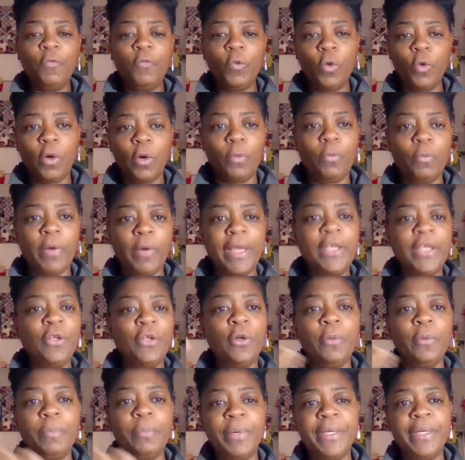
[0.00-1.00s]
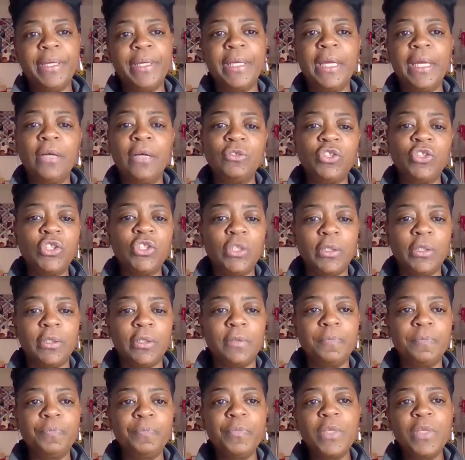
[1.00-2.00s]
for a regular button down
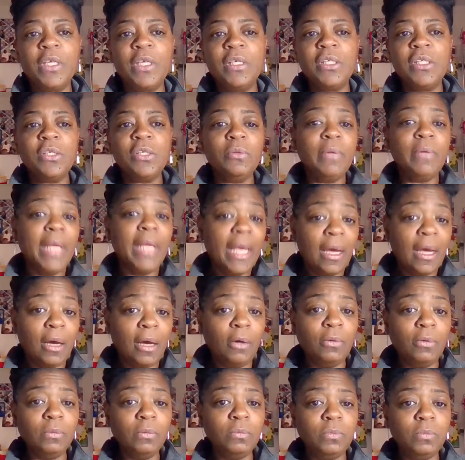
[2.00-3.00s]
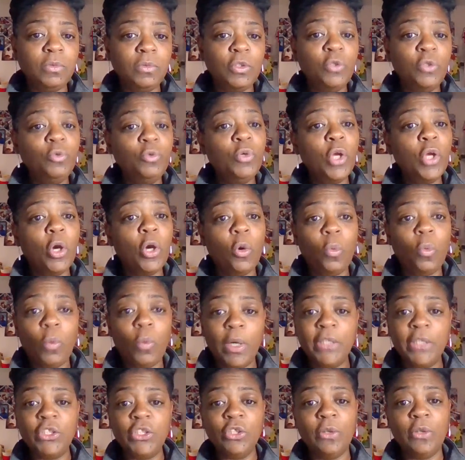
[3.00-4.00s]
shirt. So now you know
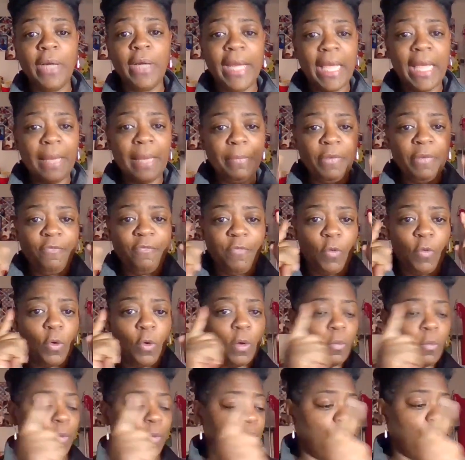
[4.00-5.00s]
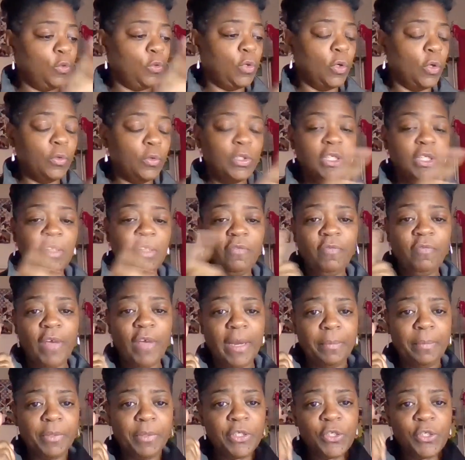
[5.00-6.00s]
what you're aiming for when you go to the
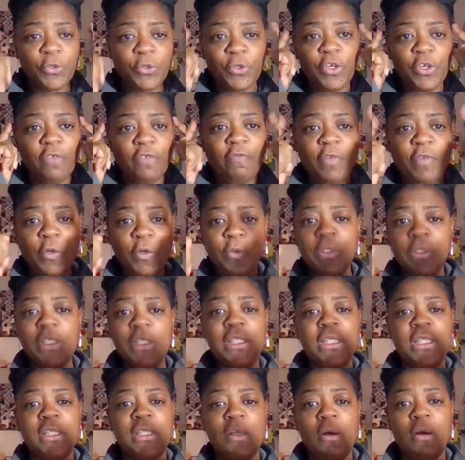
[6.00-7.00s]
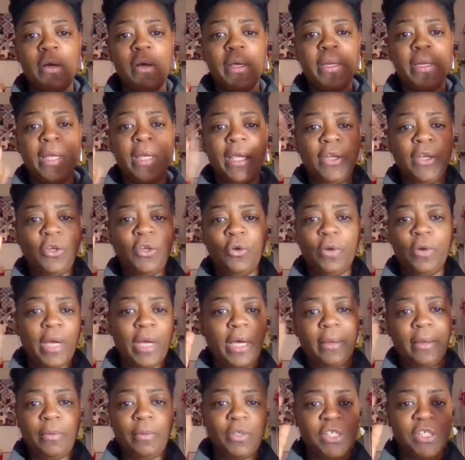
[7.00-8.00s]
fabric store, your focus is on, and you're
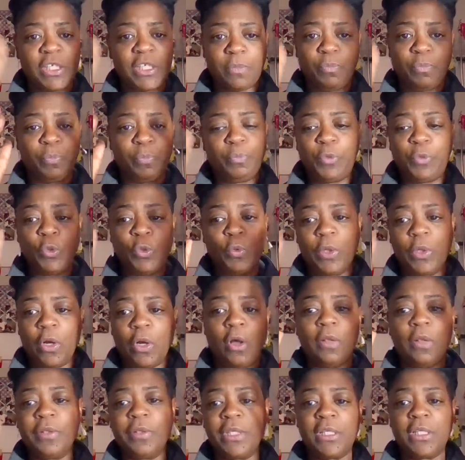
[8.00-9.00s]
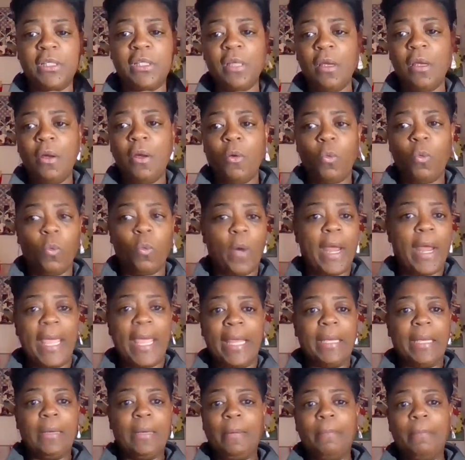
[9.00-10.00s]
not just doing all this
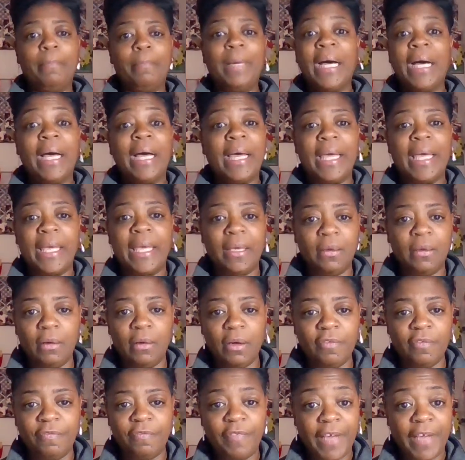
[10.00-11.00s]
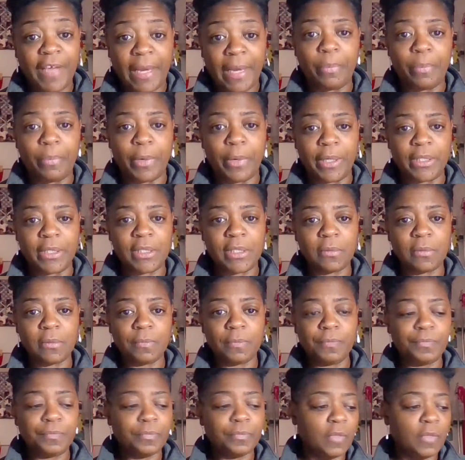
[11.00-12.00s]
random buying of fabrics.
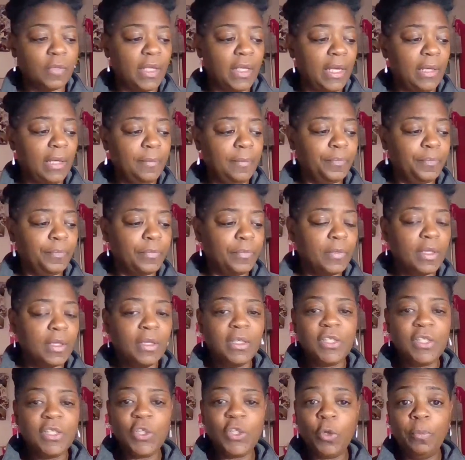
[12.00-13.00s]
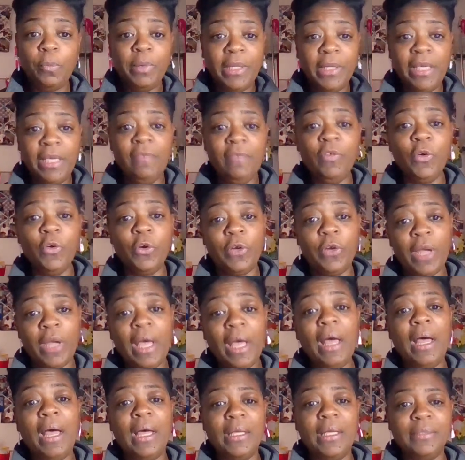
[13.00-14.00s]
Okay. So believe it or
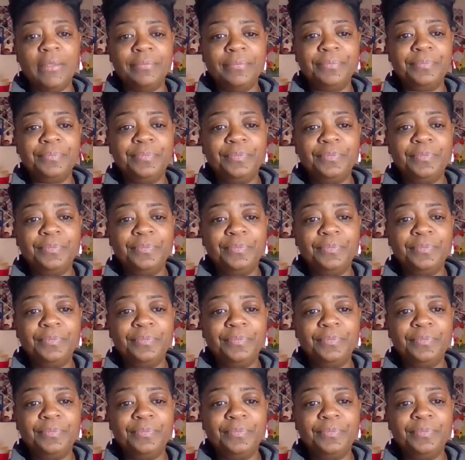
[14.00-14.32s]
not,